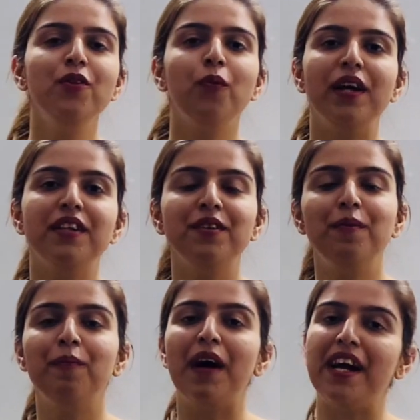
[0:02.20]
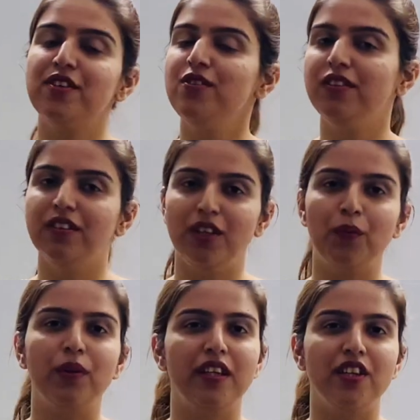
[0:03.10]
welcome back to Learning
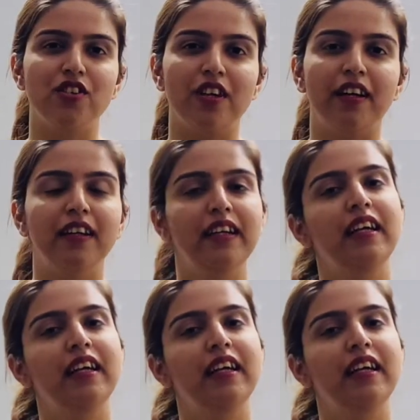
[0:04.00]
with Isha.